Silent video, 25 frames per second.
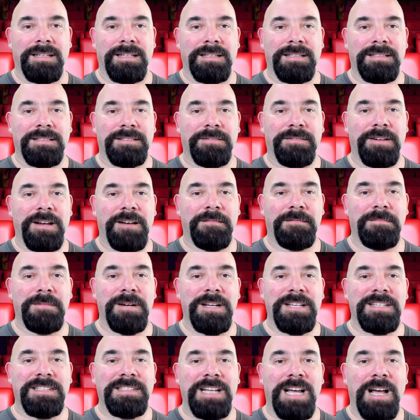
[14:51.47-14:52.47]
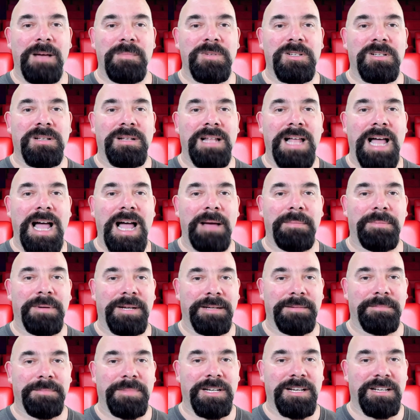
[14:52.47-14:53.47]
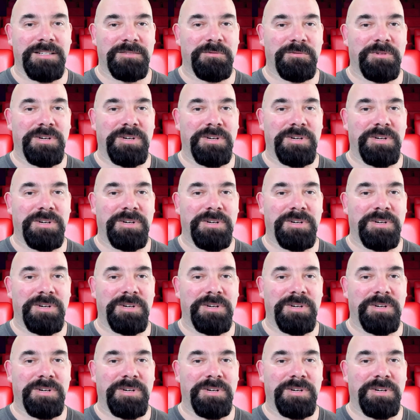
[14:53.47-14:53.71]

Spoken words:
So everybody stops clapping because